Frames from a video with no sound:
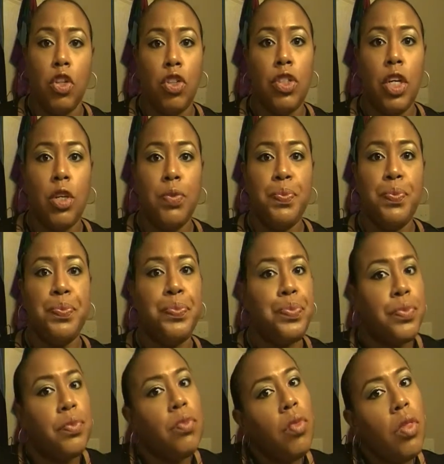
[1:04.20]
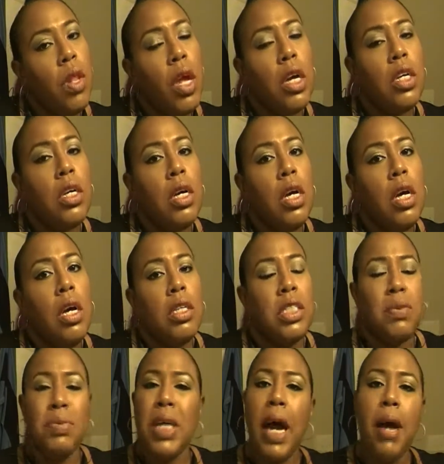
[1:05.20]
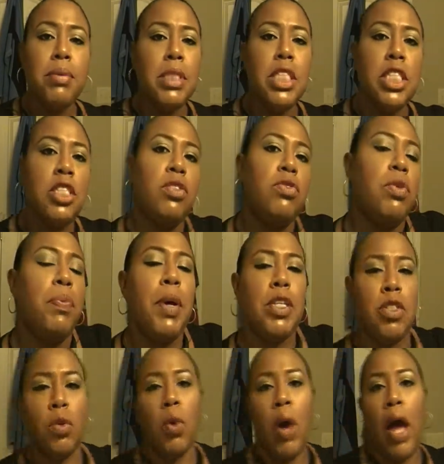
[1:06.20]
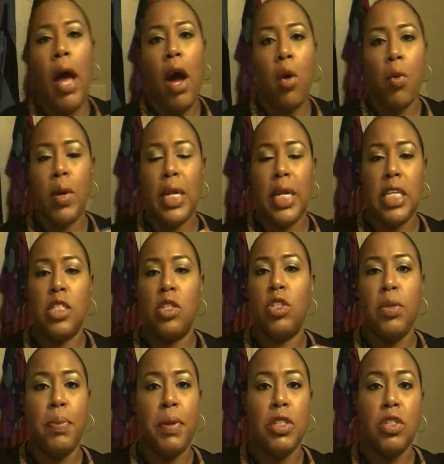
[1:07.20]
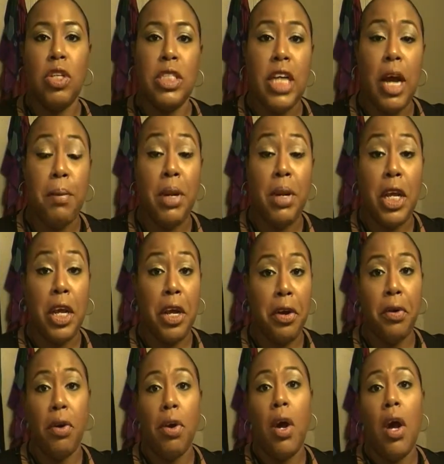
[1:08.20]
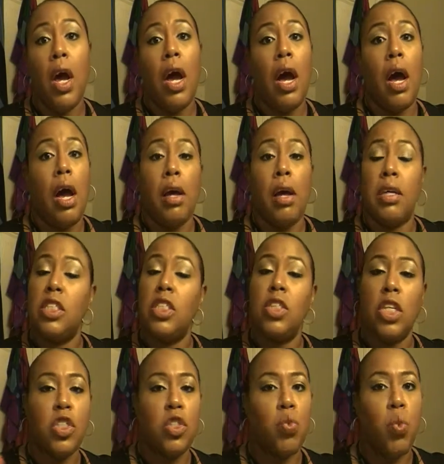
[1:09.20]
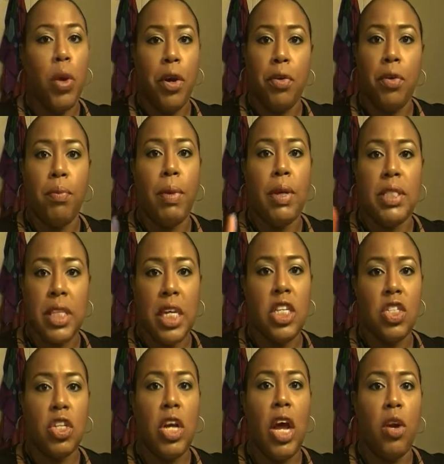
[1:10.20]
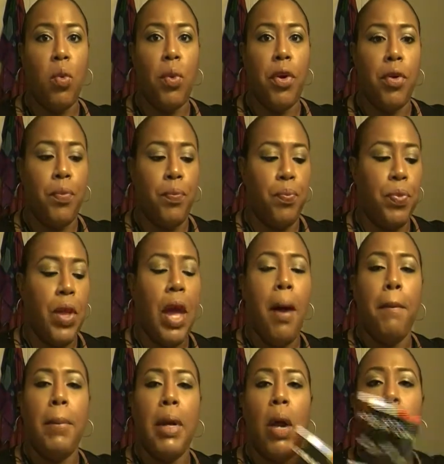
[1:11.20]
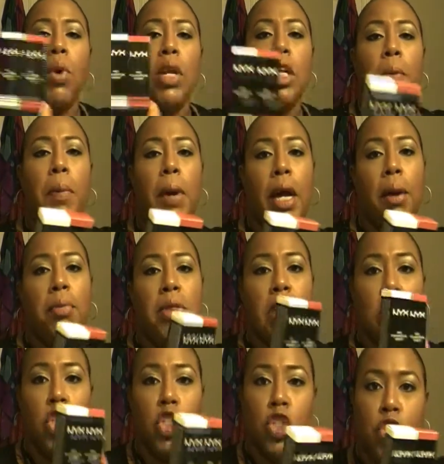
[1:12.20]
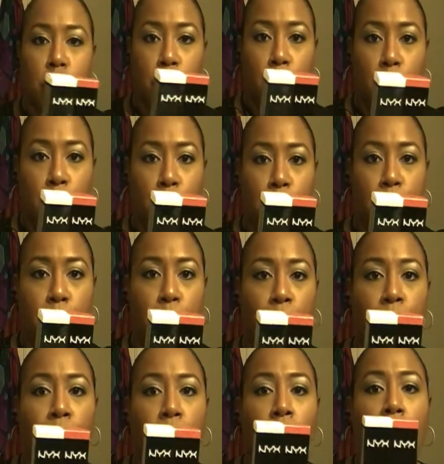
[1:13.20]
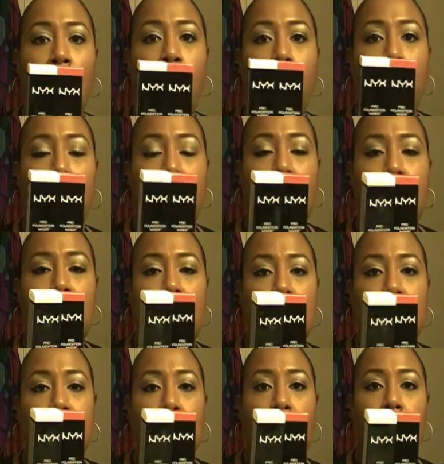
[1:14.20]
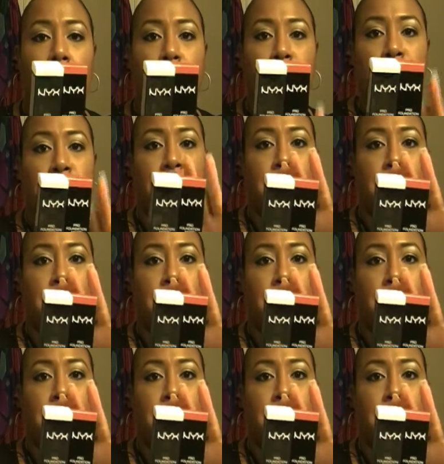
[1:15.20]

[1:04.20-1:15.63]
undertone. Sometimes it just depends on how it is and depends on the time of the year. It's weird. My skin is kind of weird. But I wanted to pick up these two because I